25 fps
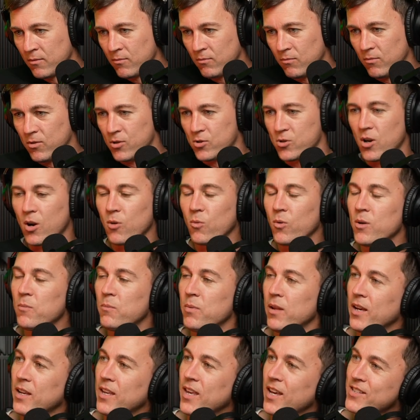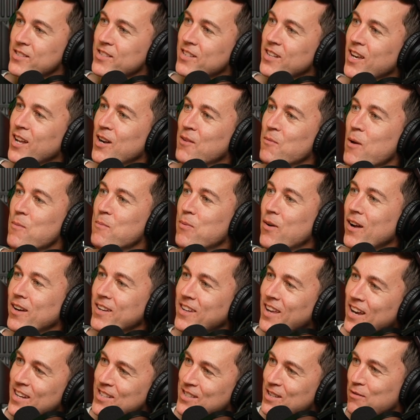Lazar wouldn't be a guest again on my
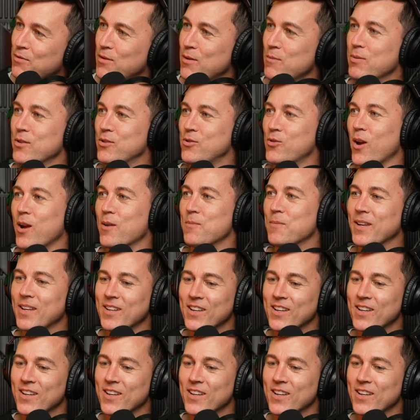podcast if he betrayed me,